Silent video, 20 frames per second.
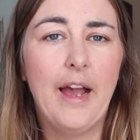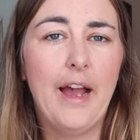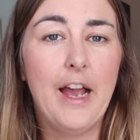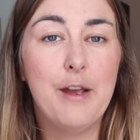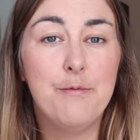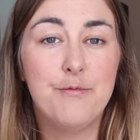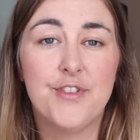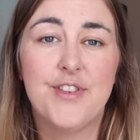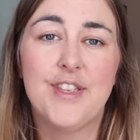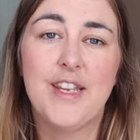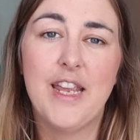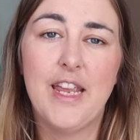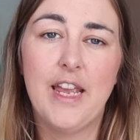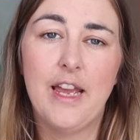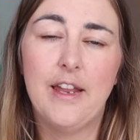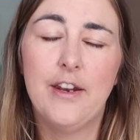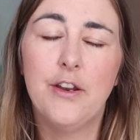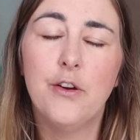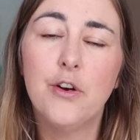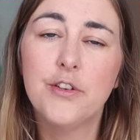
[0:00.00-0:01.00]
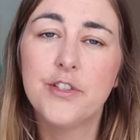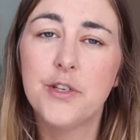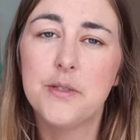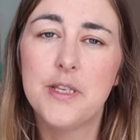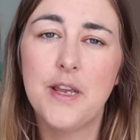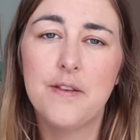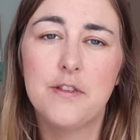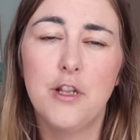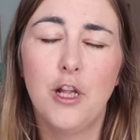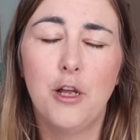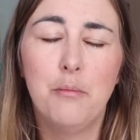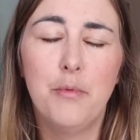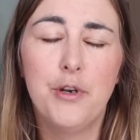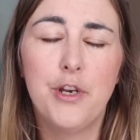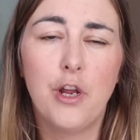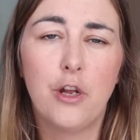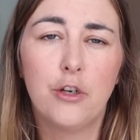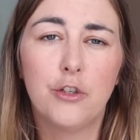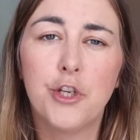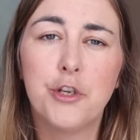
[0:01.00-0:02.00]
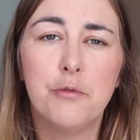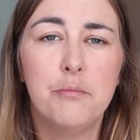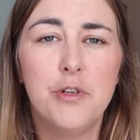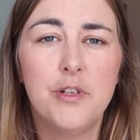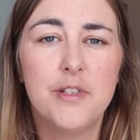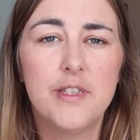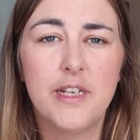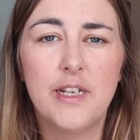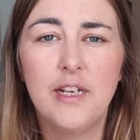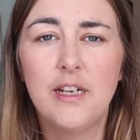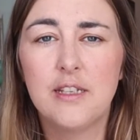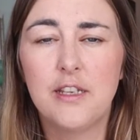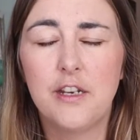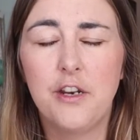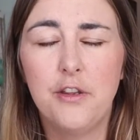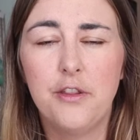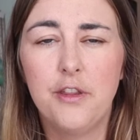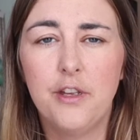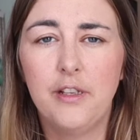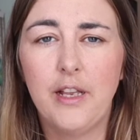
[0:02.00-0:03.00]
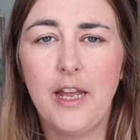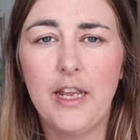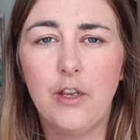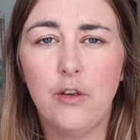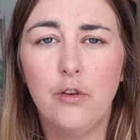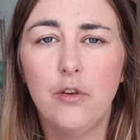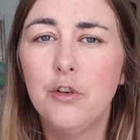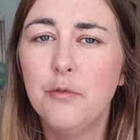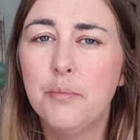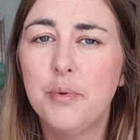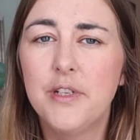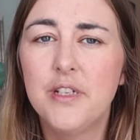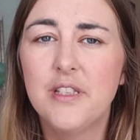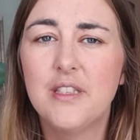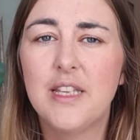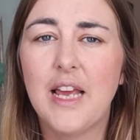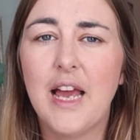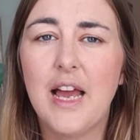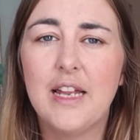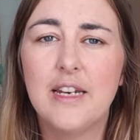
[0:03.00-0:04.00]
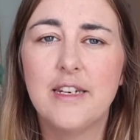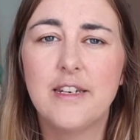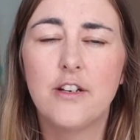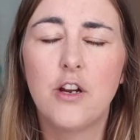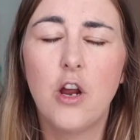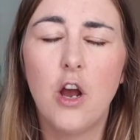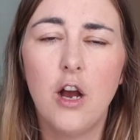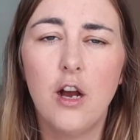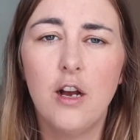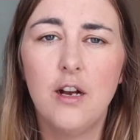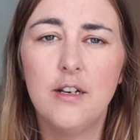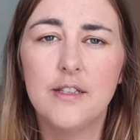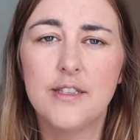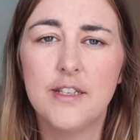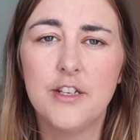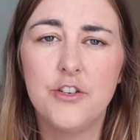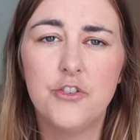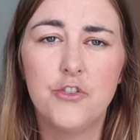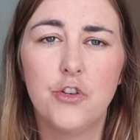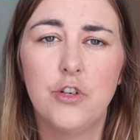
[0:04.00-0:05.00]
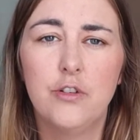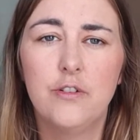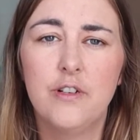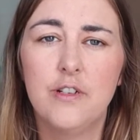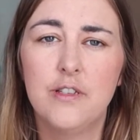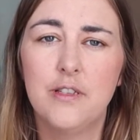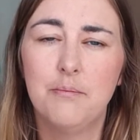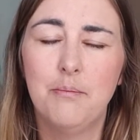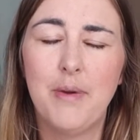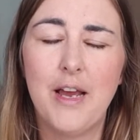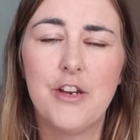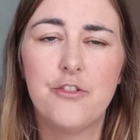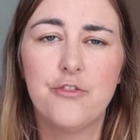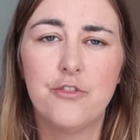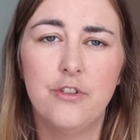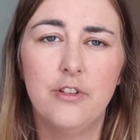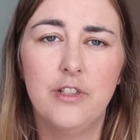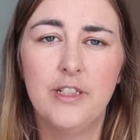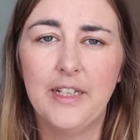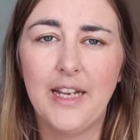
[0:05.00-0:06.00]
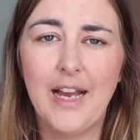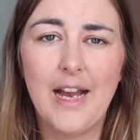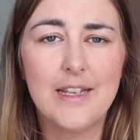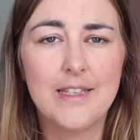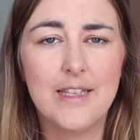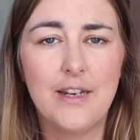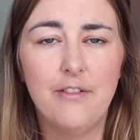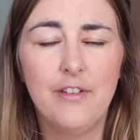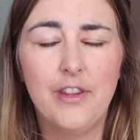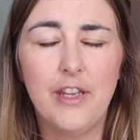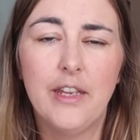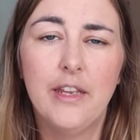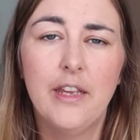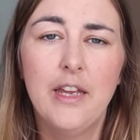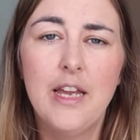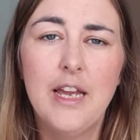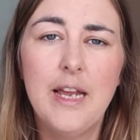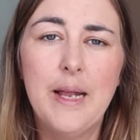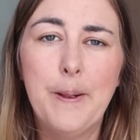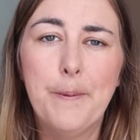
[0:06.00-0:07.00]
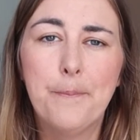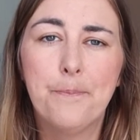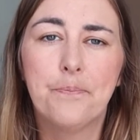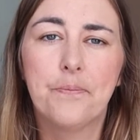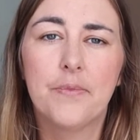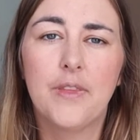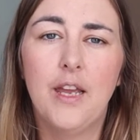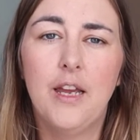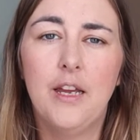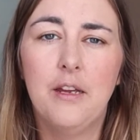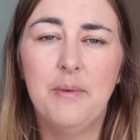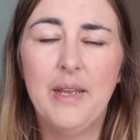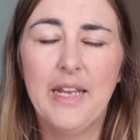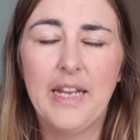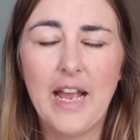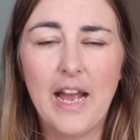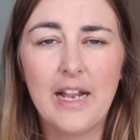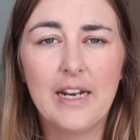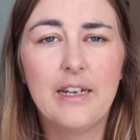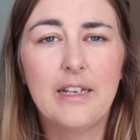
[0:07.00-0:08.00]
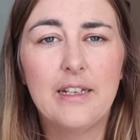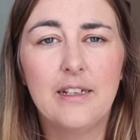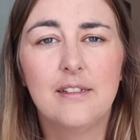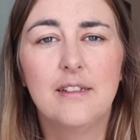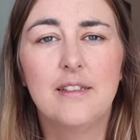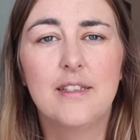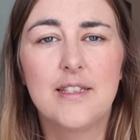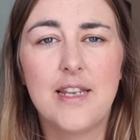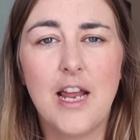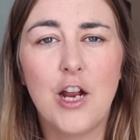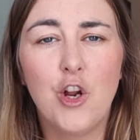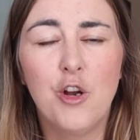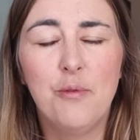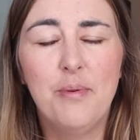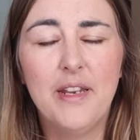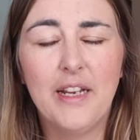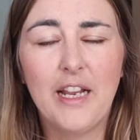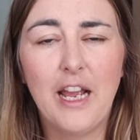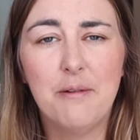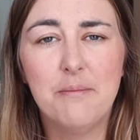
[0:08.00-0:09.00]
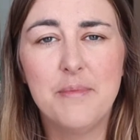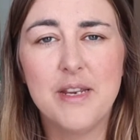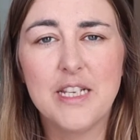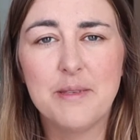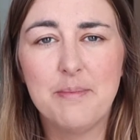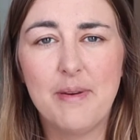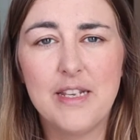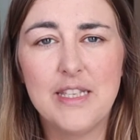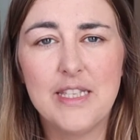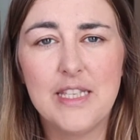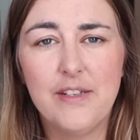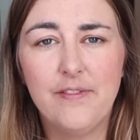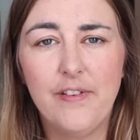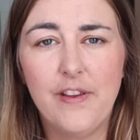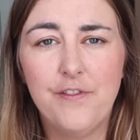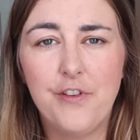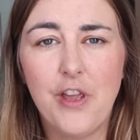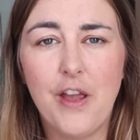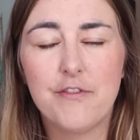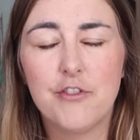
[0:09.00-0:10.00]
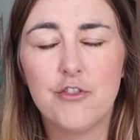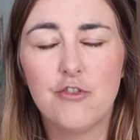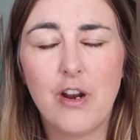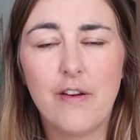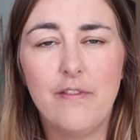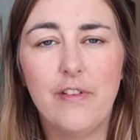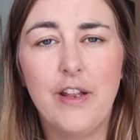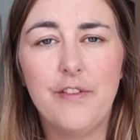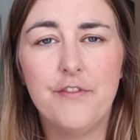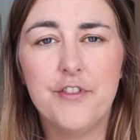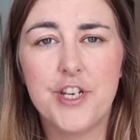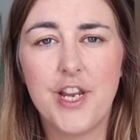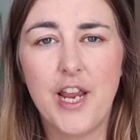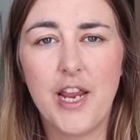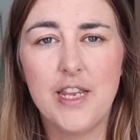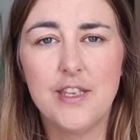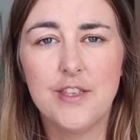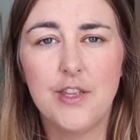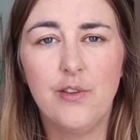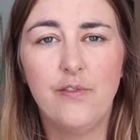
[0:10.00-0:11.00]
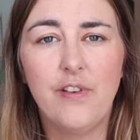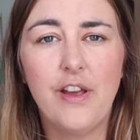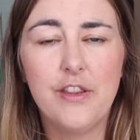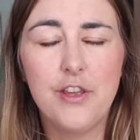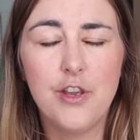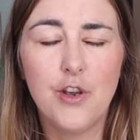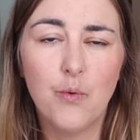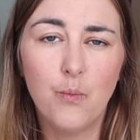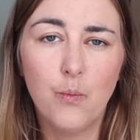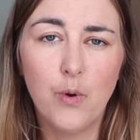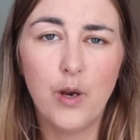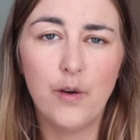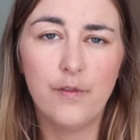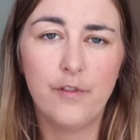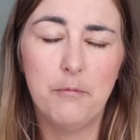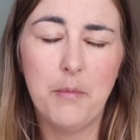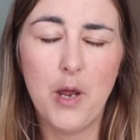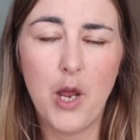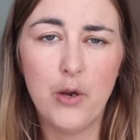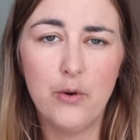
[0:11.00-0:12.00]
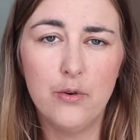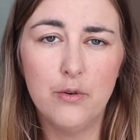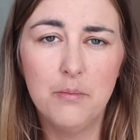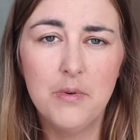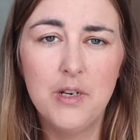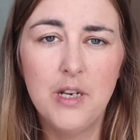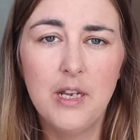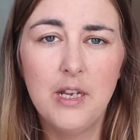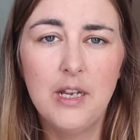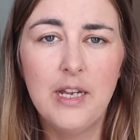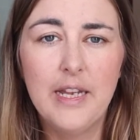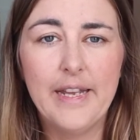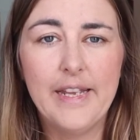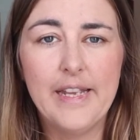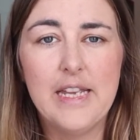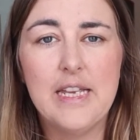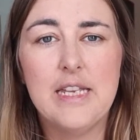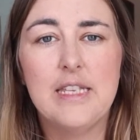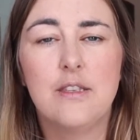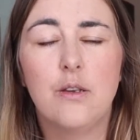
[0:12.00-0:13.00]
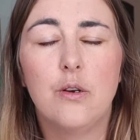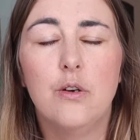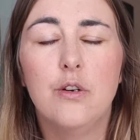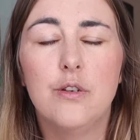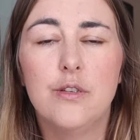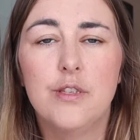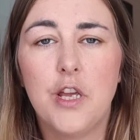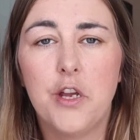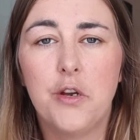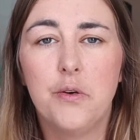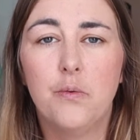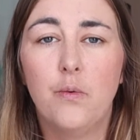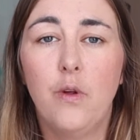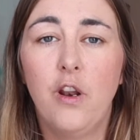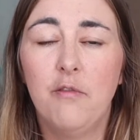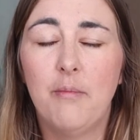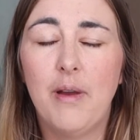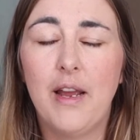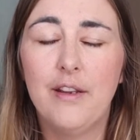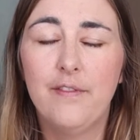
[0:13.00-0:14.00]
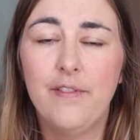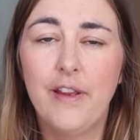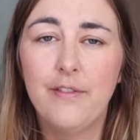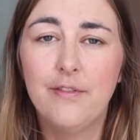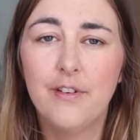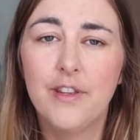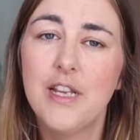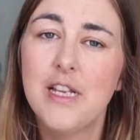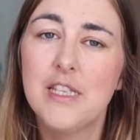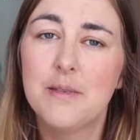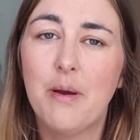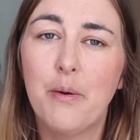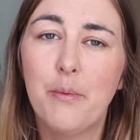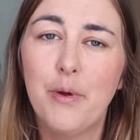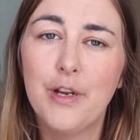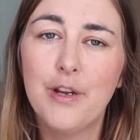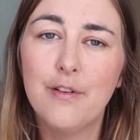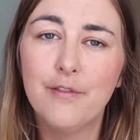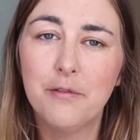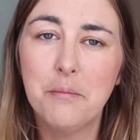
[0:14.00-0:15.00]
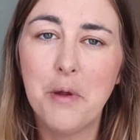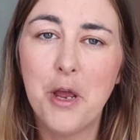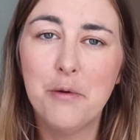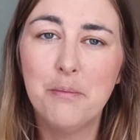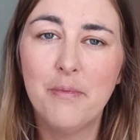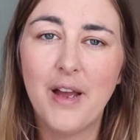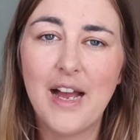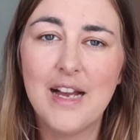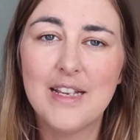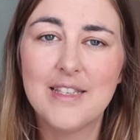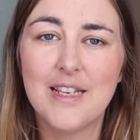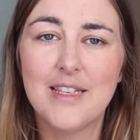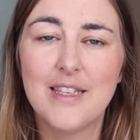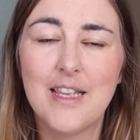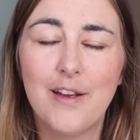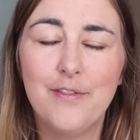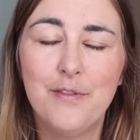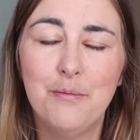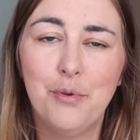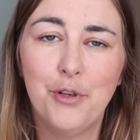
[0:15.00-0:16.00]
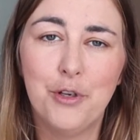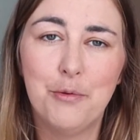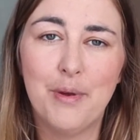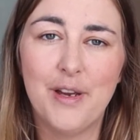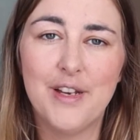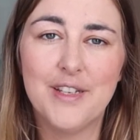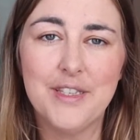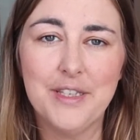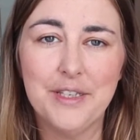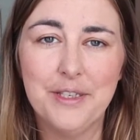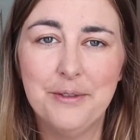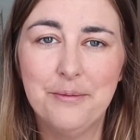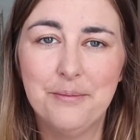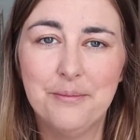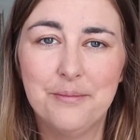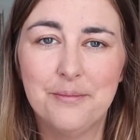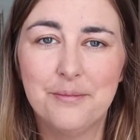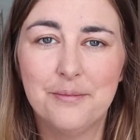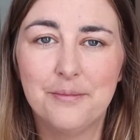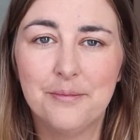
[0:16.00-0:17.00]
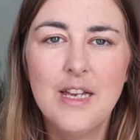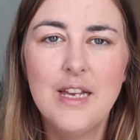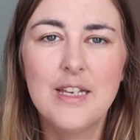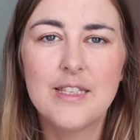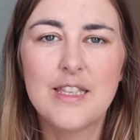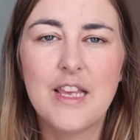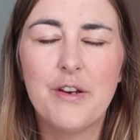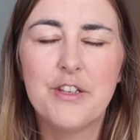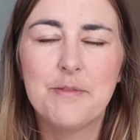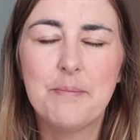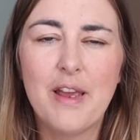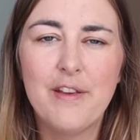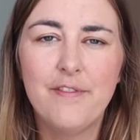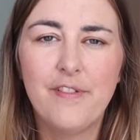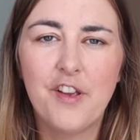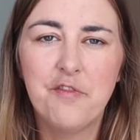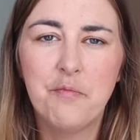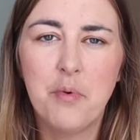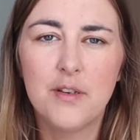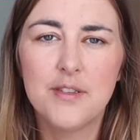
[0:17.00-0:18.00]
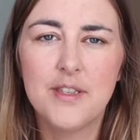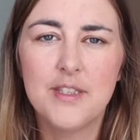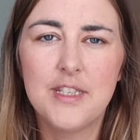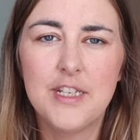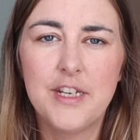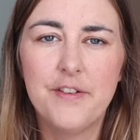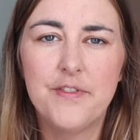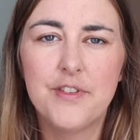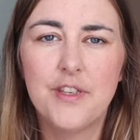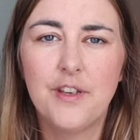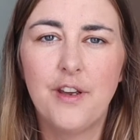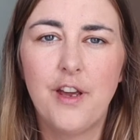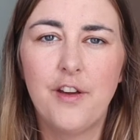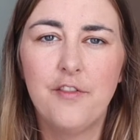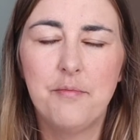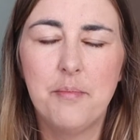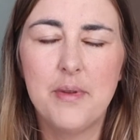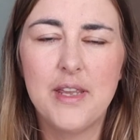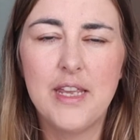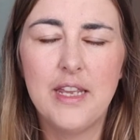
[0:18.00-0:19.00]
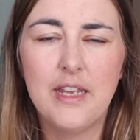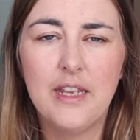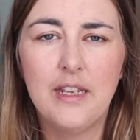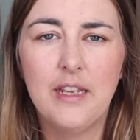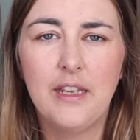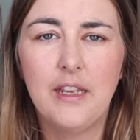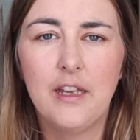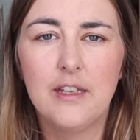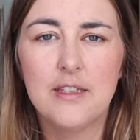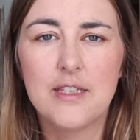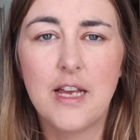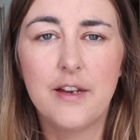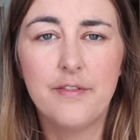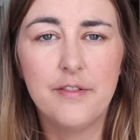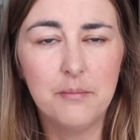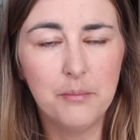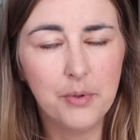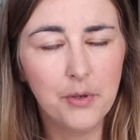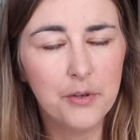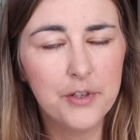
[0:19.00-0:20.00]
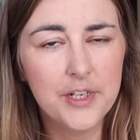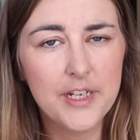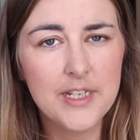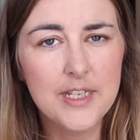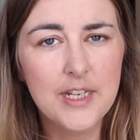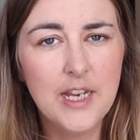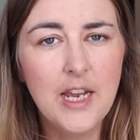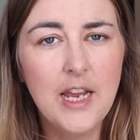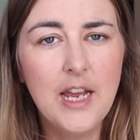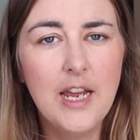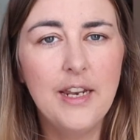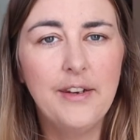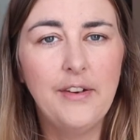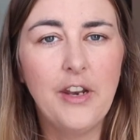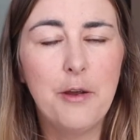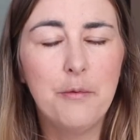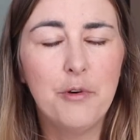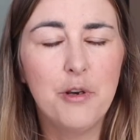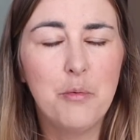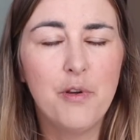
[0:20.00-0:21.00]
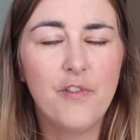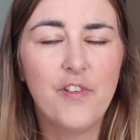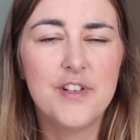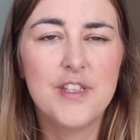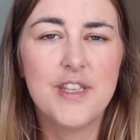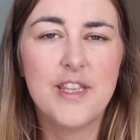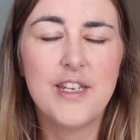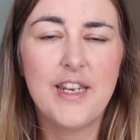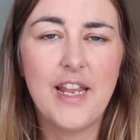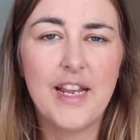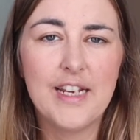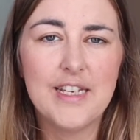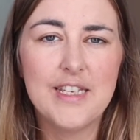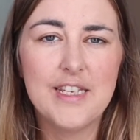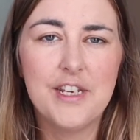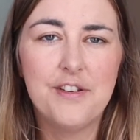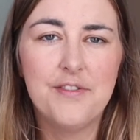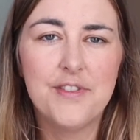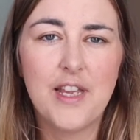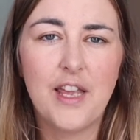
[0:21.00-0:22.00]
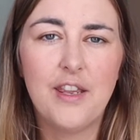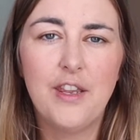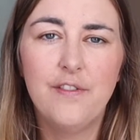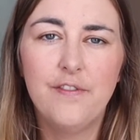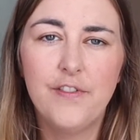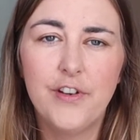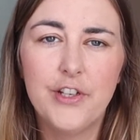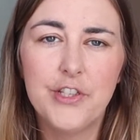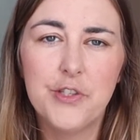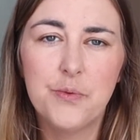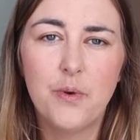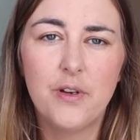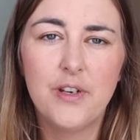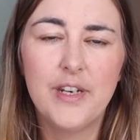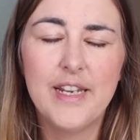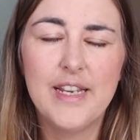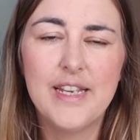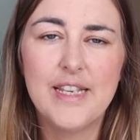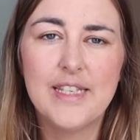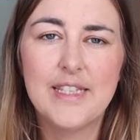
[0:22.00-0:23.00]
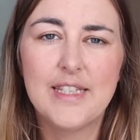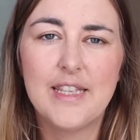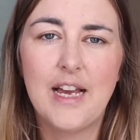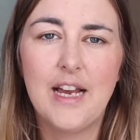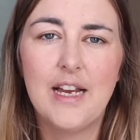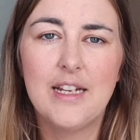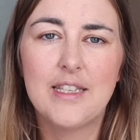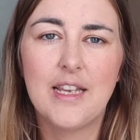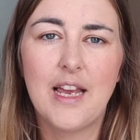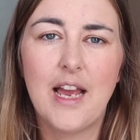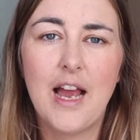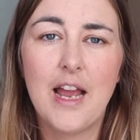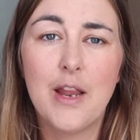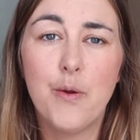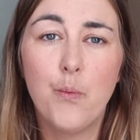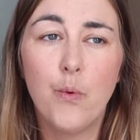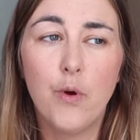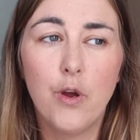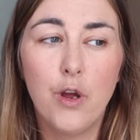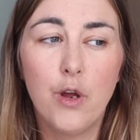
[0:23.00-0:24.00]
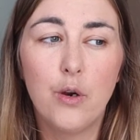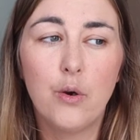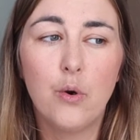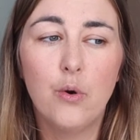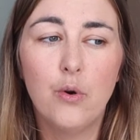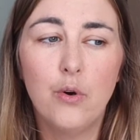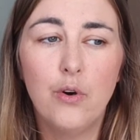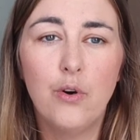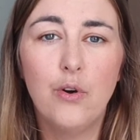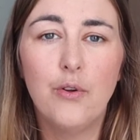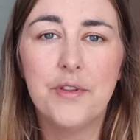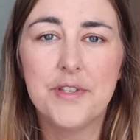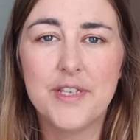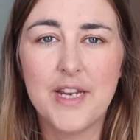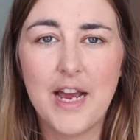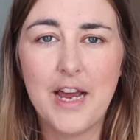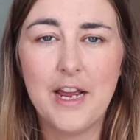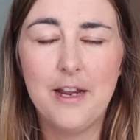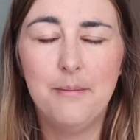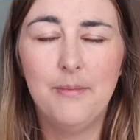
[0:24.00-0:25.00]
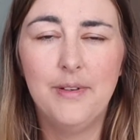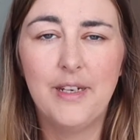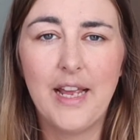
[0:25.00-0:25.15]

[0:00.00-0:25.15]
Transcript: I'm just here. And it also saves a lot of money on commuting, because I know that like Ubers and cars and insurance and petrol and gas and everything, it can stack up and it can be expensive if you have to travel every day. So the fact that you can work from home is also one of my favourite things about working from home as a self-employed person. So that was my 5 positives of being self-employed. Now I'm going to move on to the negatives, and the first one is that I work all the time.